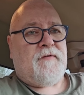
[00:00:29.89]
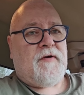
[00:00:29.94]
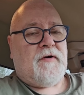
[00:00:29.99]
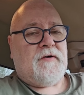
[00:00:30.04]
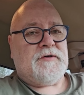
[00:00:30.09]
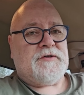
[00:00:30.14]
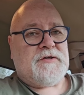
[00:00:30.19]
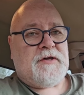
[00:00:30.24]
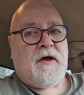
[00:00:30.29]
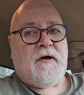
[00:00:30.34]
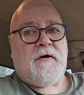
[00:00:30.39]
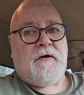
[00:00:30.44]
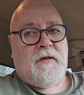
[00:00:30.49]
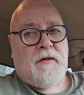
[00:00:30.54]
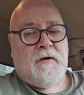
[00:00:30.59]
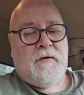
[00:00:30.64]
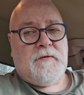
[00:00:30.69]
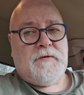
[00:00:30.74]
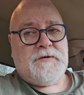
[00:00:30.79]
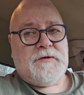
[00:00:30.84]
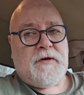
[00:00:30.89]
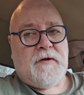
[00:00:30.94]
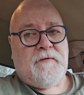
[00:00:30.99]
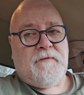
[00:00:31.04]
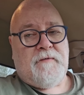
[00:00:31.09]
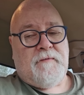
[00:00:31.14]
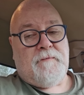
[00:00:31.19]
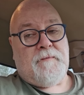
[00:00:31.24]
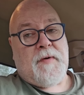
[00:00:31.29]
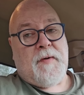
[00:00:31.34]
If they're stuck closed, you
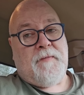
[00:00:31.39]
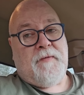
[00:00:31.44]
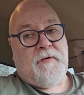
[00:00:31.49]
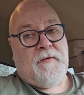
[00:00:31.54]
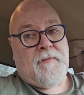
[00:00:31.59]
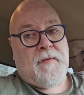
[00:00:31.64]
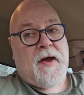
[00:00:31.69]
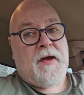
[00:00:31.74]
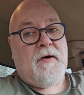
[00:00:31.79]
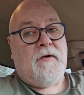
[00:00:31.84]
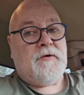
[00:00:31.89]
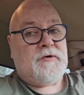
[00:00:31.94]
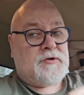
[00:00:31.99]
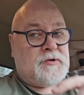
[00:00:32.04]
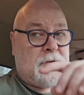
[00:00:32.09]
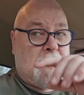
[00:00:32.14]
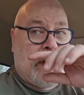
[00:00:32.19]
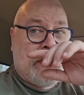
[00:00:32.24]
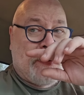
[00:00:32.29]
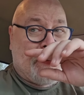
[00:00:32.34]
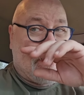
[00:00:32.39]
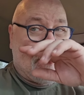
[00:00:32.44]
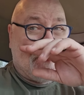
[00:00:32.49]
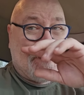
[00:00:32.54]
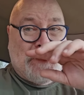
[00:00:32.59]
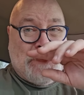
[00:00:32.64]
remember my own truck,